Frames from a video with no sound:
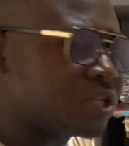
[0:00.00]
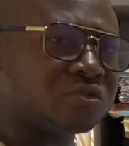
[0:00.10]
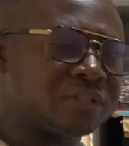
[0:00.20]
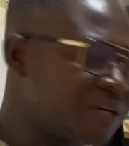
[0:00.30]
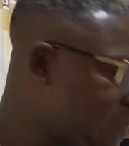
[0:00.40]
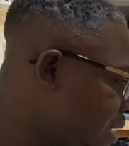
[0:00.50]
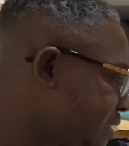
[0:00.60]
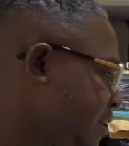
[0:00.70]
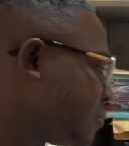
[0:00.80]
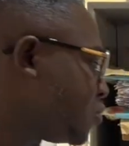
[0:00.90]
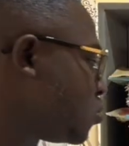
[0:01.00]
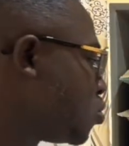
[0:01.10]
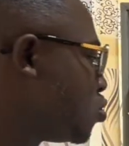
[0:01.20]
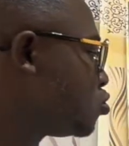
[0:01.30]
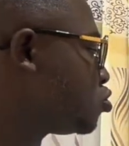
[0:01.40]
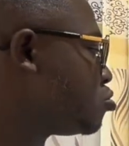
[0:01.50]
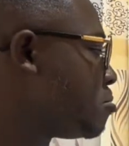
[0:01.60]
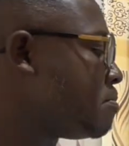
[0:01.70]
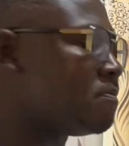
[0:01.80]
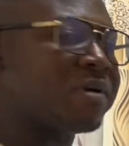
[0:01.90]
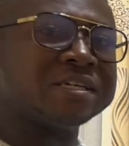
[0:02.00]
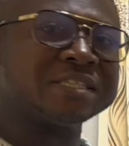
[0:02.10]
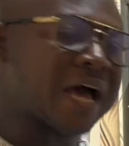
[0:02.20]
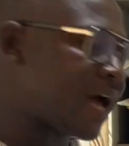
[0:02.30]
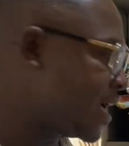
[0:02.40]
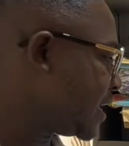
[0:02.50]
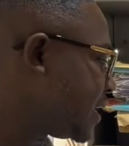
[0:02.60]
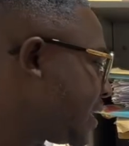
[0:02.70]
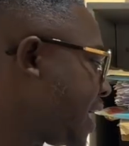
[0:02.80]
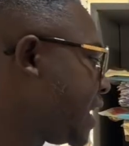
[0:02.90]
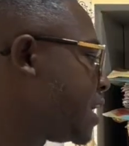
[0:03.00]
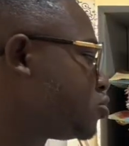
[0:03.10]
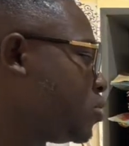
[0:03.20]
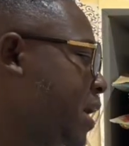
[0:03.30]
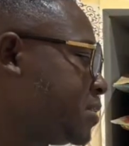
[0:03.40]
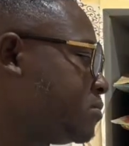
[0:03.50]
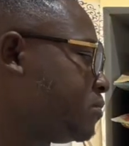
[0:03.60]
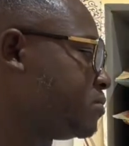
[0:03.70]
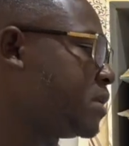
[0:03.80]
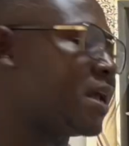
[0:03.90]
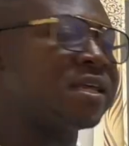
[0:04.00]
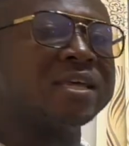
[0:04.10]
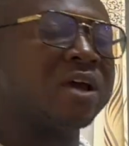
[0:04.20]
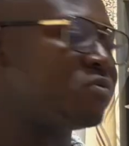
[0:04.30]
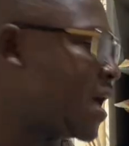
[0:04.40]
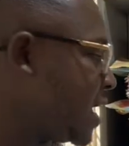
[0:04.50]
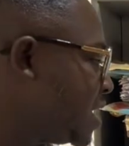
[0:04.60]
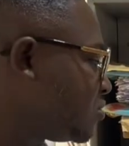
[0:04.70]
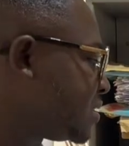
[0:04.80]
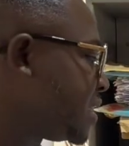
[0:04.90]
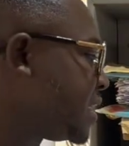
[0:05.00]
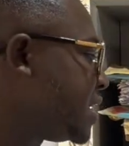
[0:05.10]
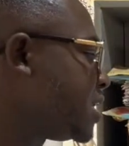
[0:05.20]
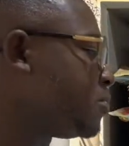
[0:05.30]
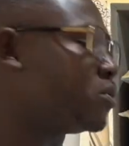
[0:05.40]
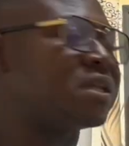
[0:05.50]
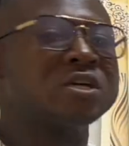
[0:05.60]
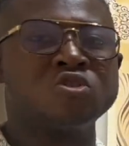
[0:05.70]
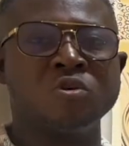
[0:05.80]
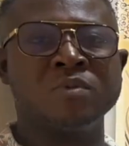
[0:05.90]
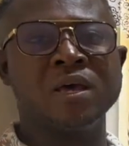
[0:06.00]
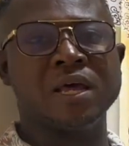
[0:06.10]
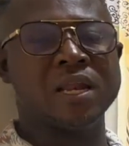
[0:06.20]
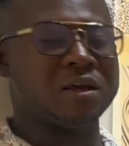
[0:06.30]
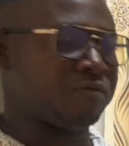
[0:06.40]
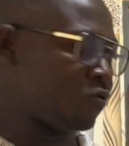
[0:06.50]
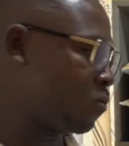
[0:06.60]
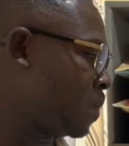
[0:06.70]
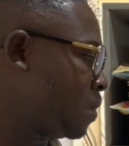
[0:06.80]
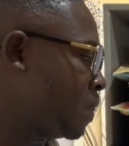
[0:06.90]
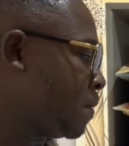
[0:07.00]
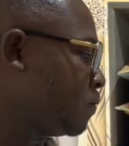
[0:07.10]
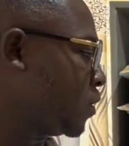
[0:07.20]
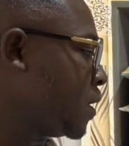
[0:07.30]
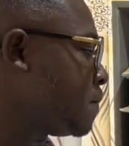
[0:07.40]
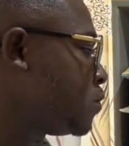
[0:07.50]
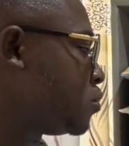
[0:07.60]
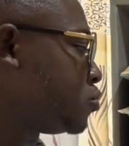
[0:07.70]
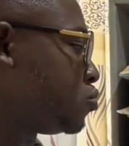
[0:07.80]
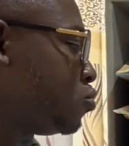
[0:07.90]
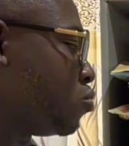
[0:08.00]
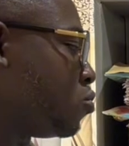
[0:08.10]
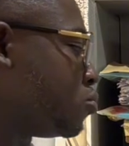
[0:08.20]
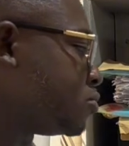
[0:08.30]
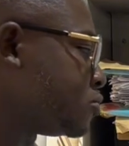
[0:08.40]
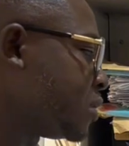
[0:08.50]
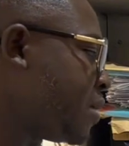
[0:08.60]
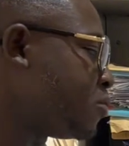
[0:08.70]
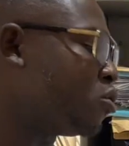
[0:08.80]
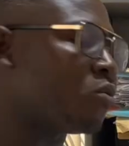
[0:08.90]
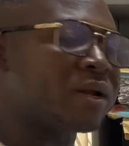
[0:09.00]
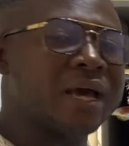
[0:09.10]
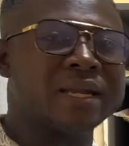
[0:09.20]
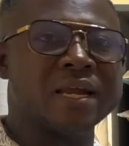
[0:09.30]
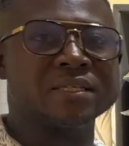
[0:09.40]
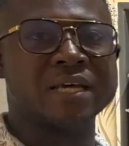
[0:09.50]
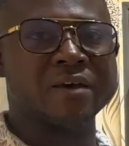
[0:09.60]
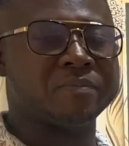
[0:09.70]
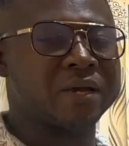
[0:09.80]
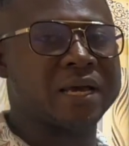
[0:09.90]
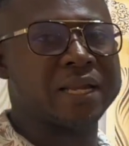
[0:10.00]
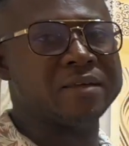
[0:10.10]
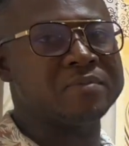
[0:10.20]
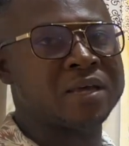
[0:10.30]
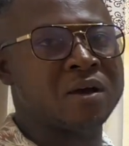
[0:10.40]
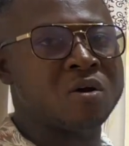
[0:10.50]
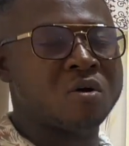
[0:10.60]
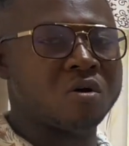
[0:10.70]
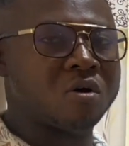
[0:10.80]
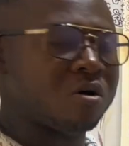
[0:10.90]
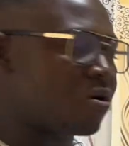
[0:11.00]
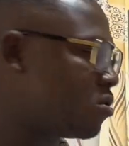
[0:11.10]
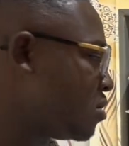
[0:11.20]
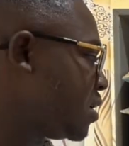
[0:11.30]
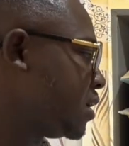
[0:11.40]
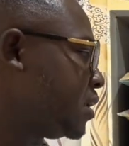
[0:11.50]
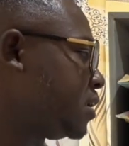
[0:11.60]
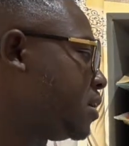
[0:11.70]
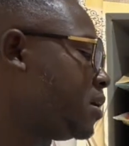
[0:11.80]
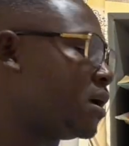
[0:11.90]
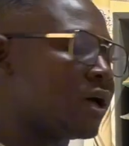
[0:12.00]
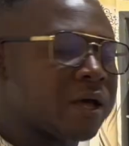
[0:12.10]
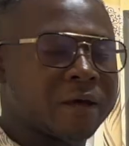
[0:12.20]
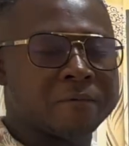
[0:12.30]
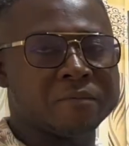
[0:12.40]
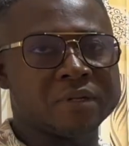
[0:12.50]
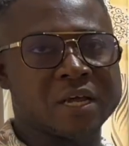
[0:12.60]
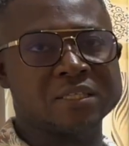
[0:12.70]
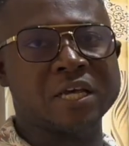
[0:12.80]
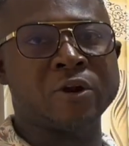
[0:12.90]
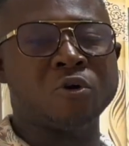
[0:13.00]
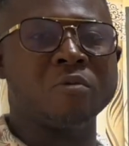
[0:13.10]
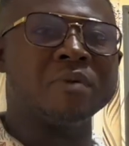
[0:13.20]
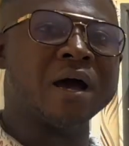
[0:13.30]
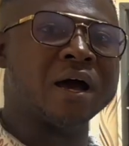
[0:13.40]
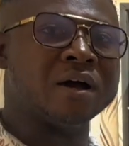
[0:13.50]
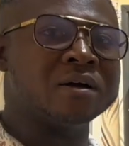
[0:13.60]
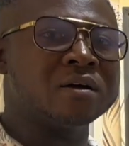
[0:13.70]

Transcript: to take blood sample to measure the electrolytes. And here we are interested in the potassium level, okay? So that we know whether there is hyperkalemia or there is a normal